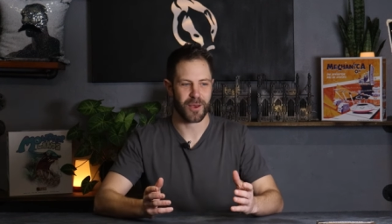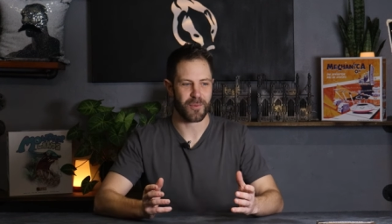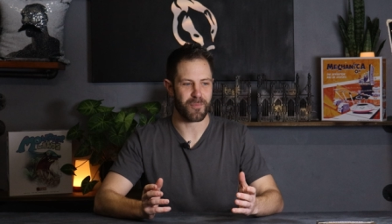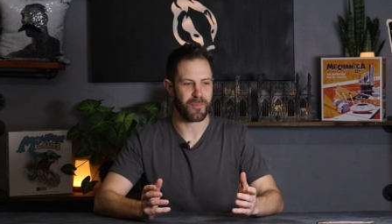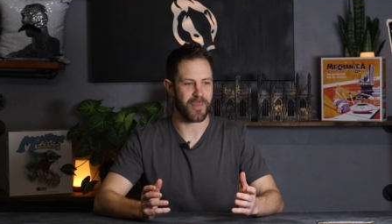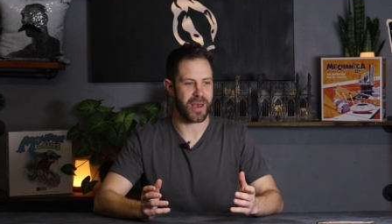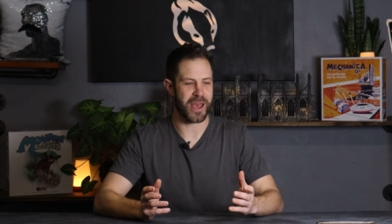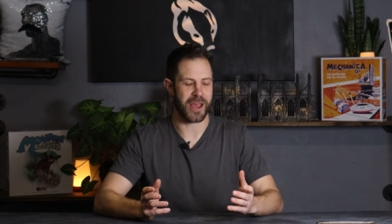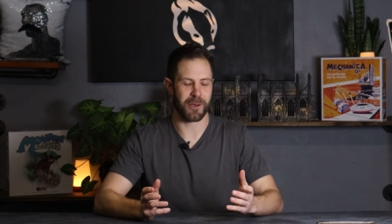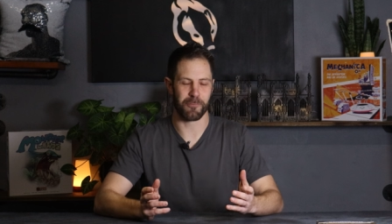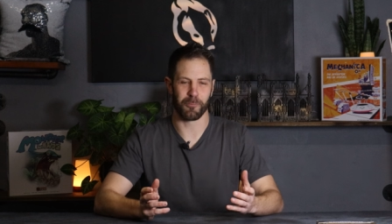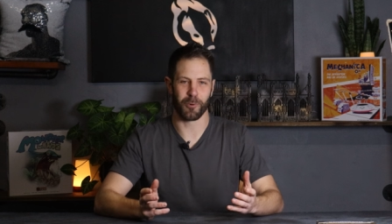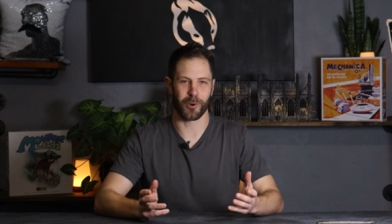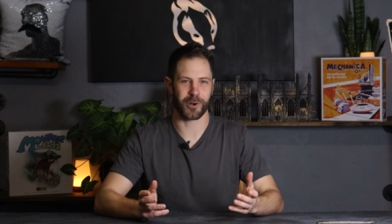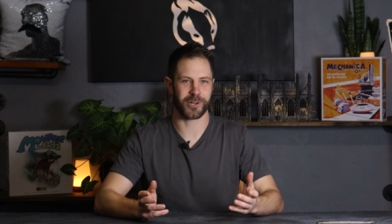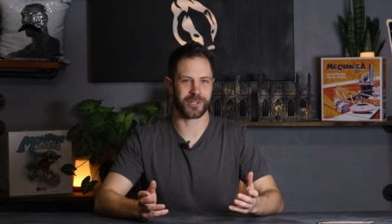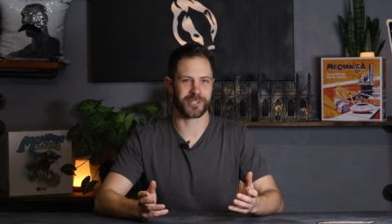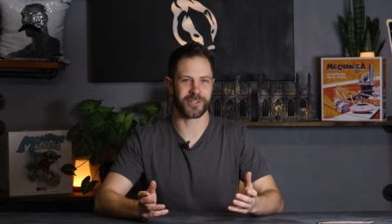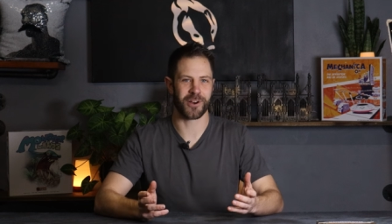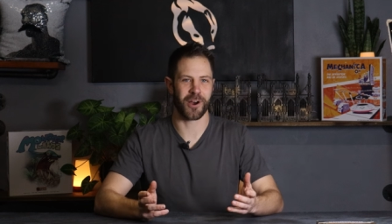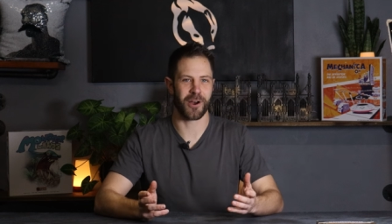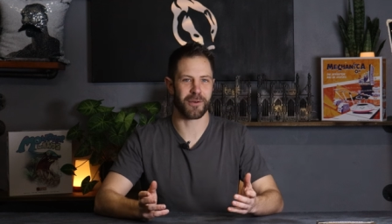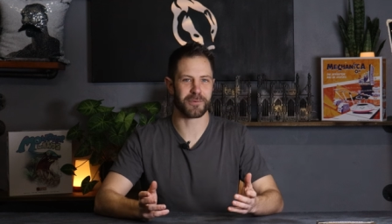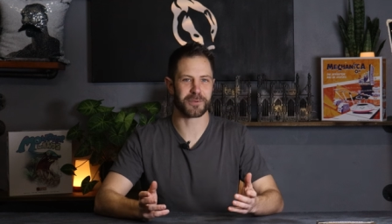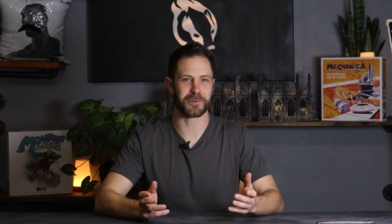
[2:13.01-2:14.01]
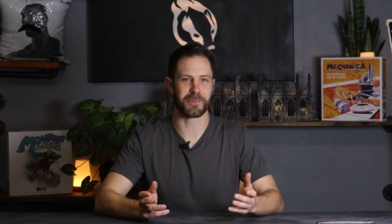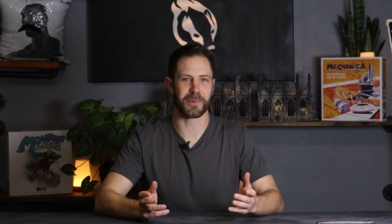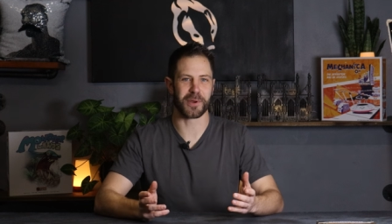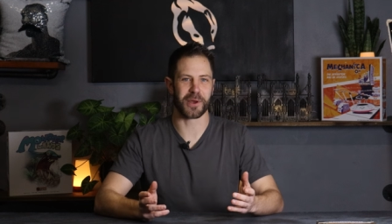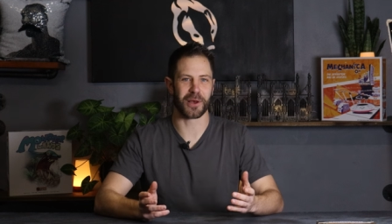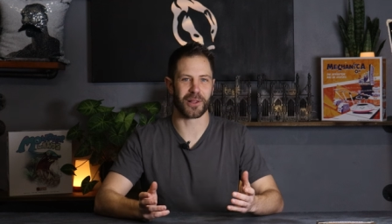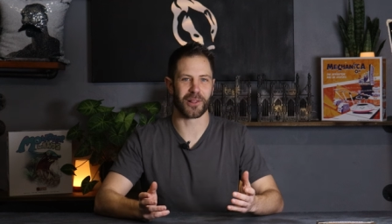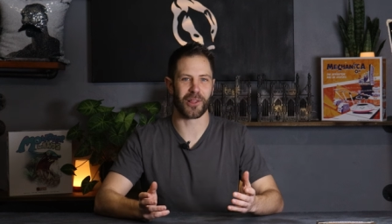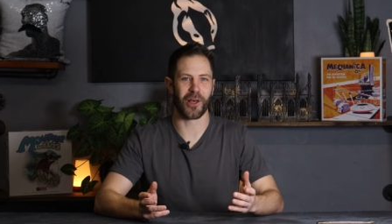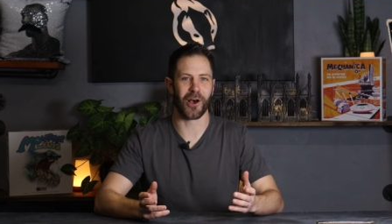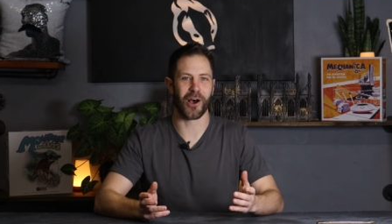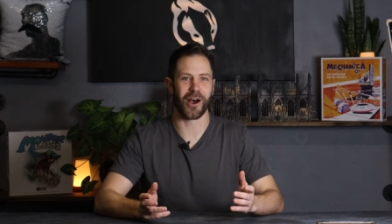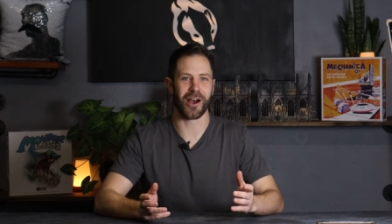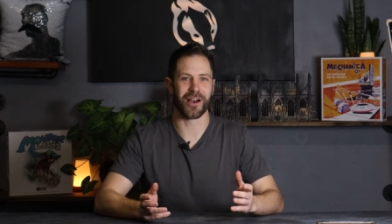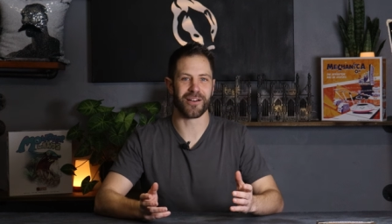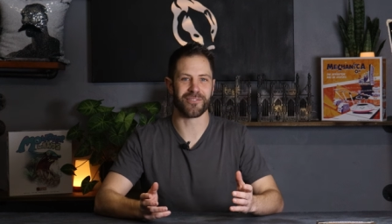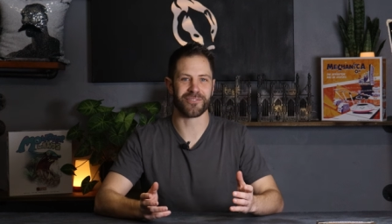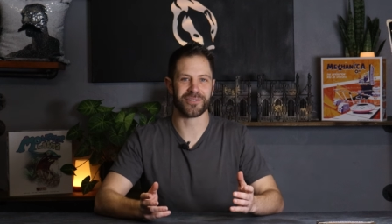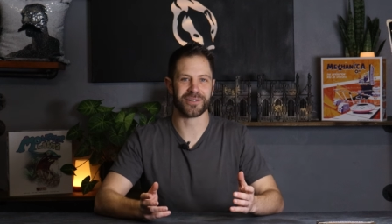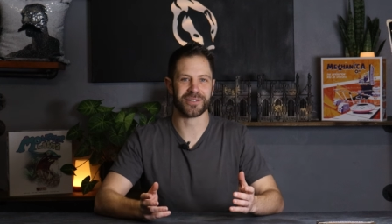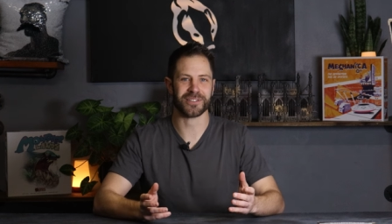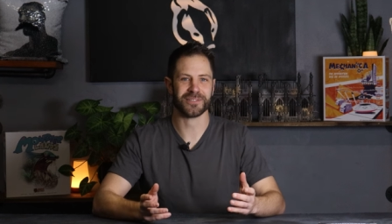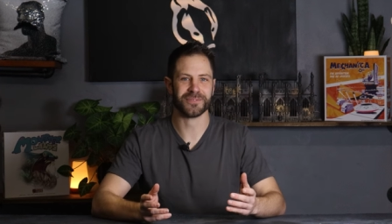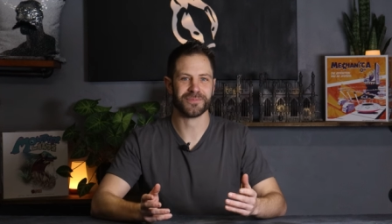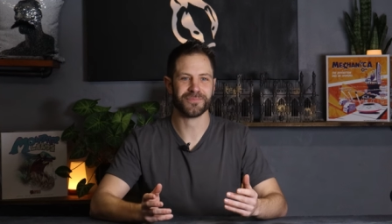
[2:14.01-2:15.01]
Man, what a time to be
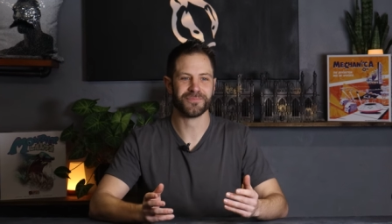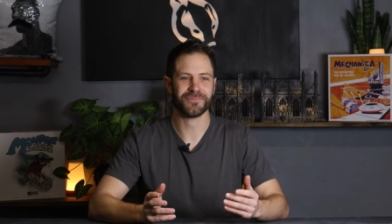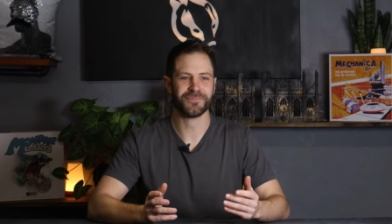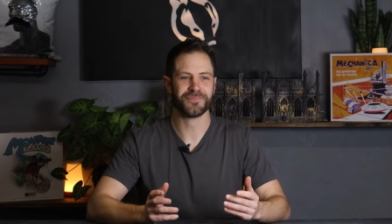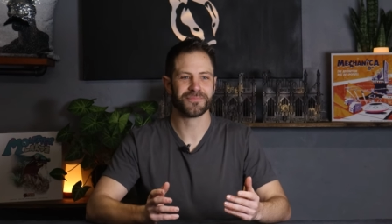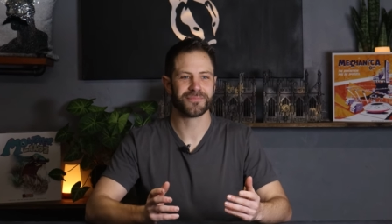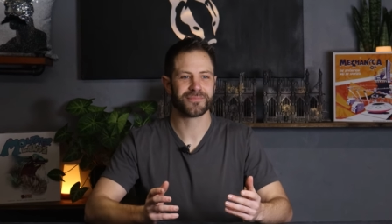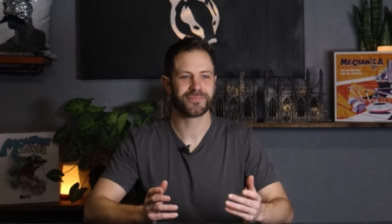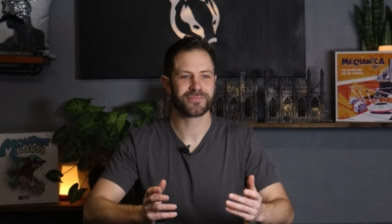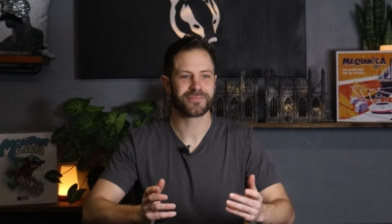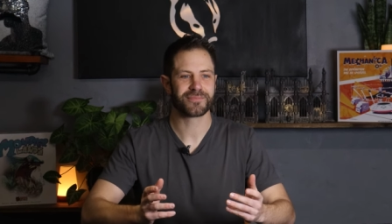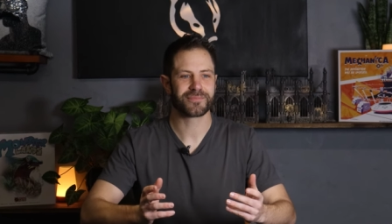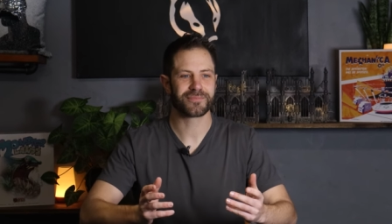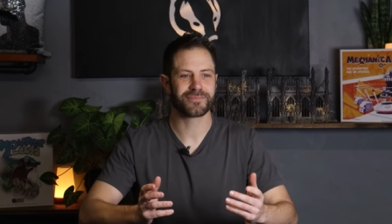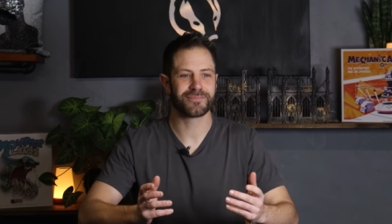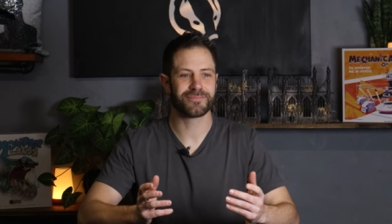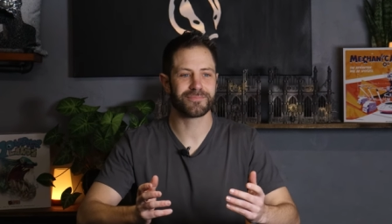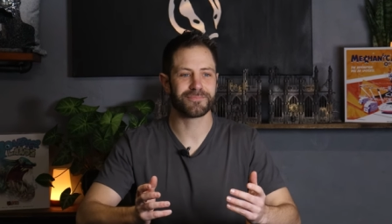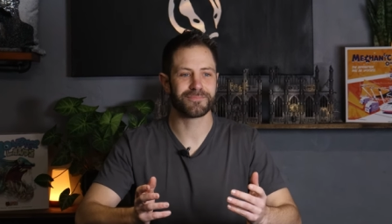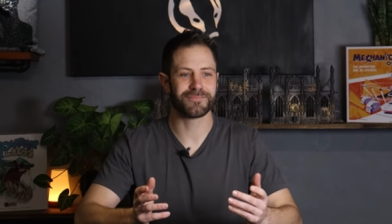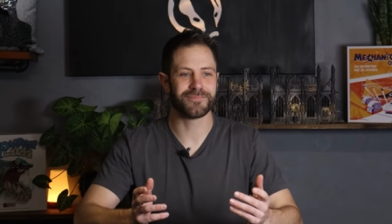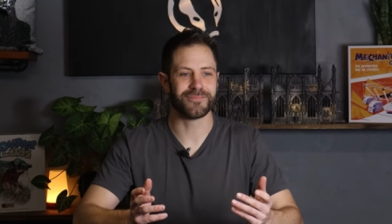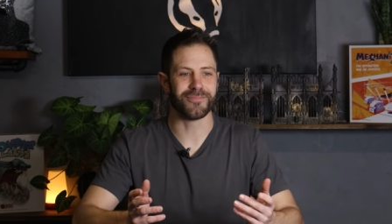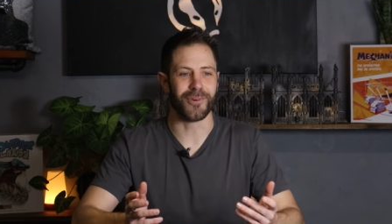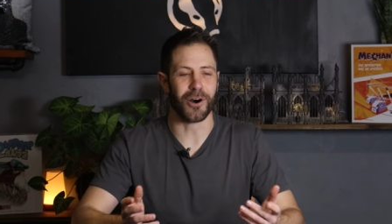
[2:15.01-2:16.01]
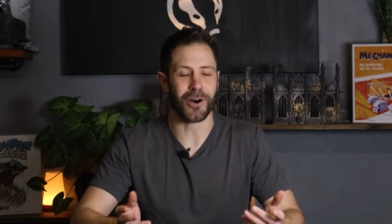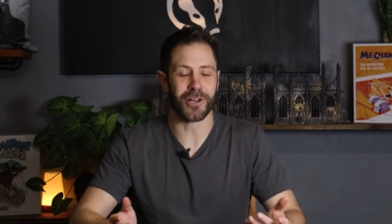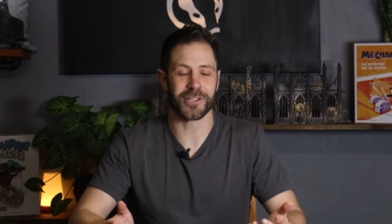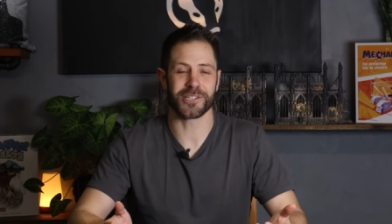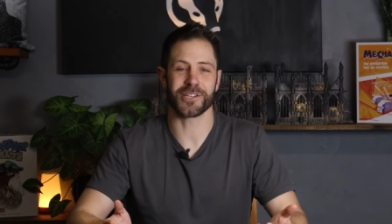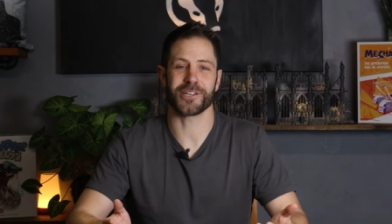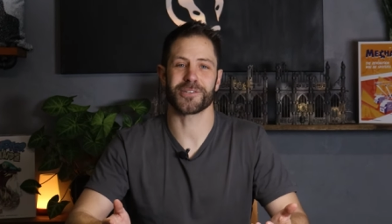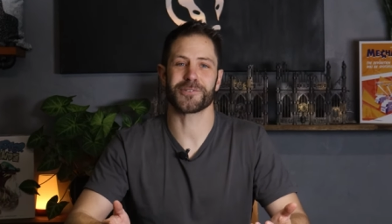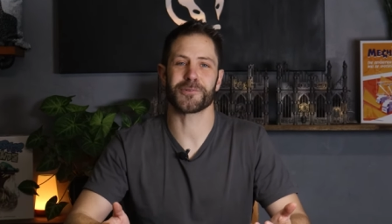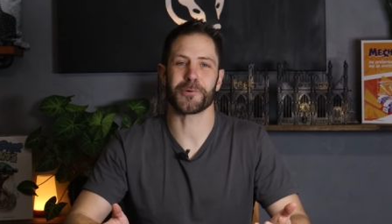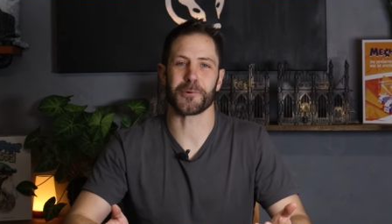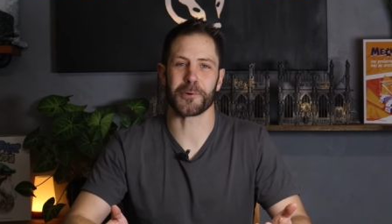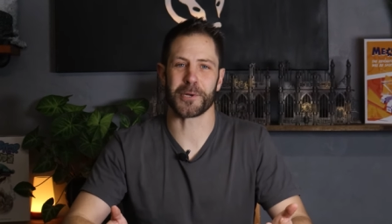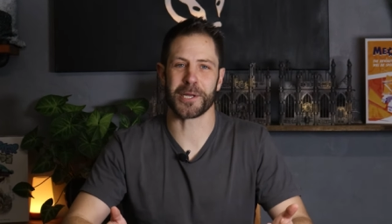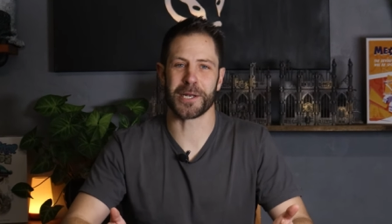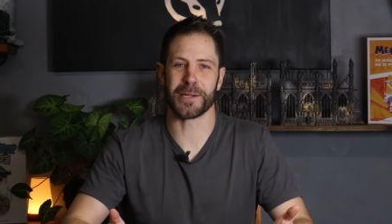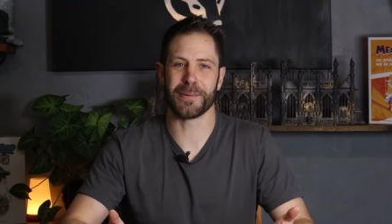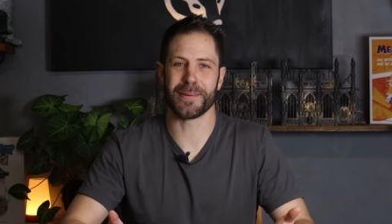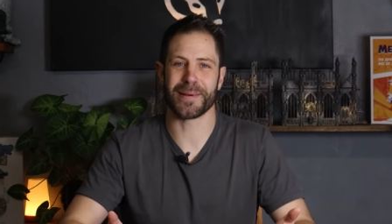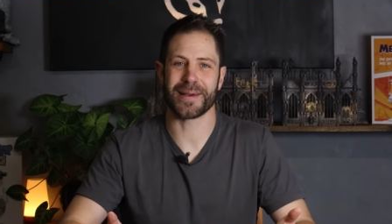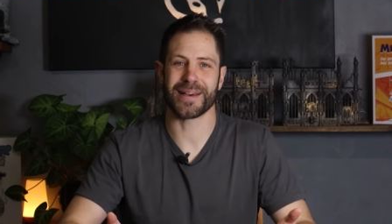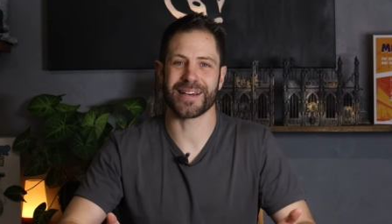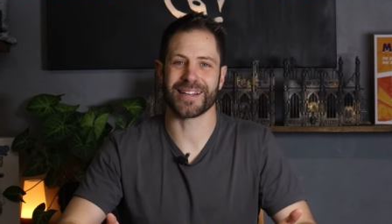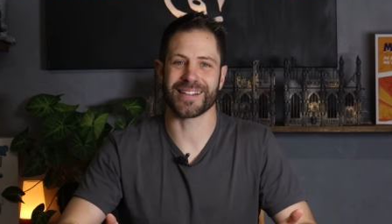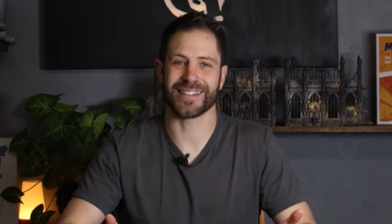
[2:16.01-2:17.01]
alive. What was I talking
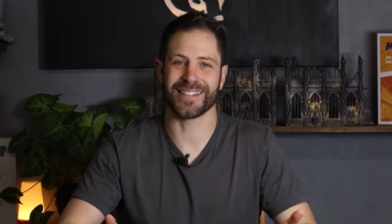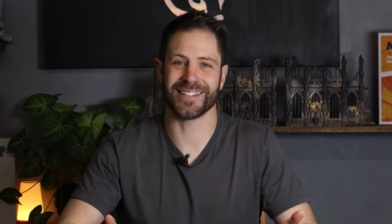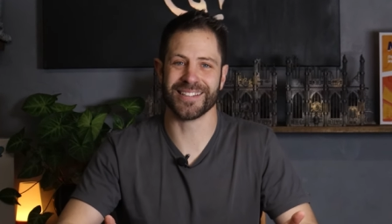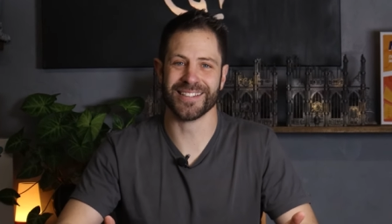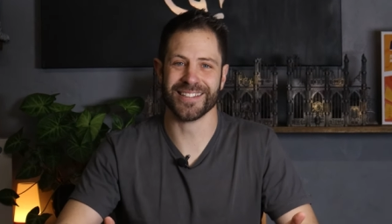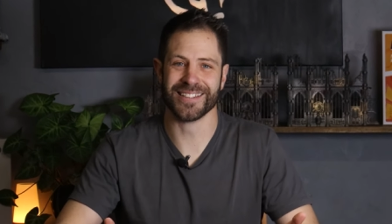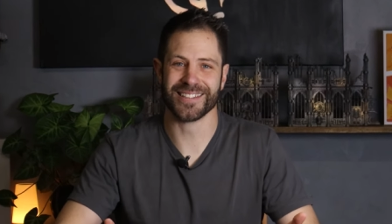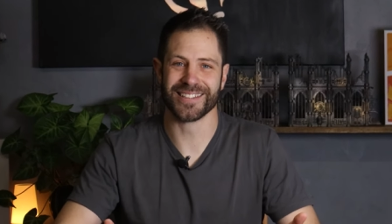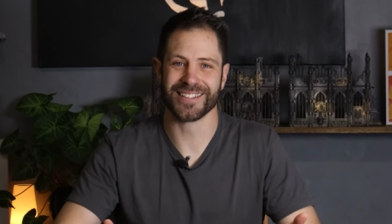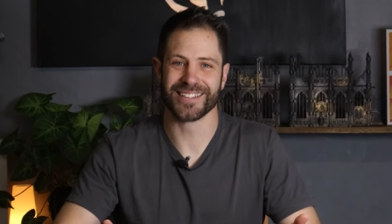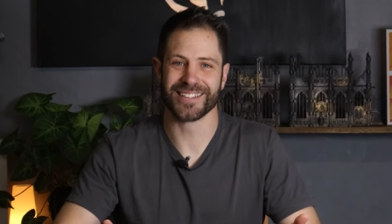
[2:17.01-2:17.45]
about?